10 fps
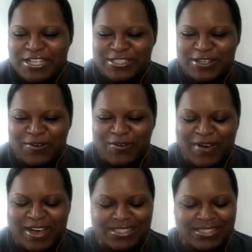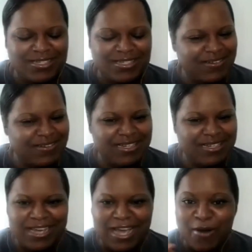So I took it
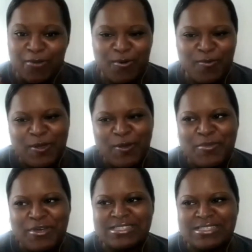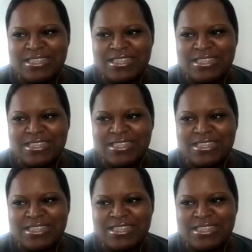on. I wrote my own books.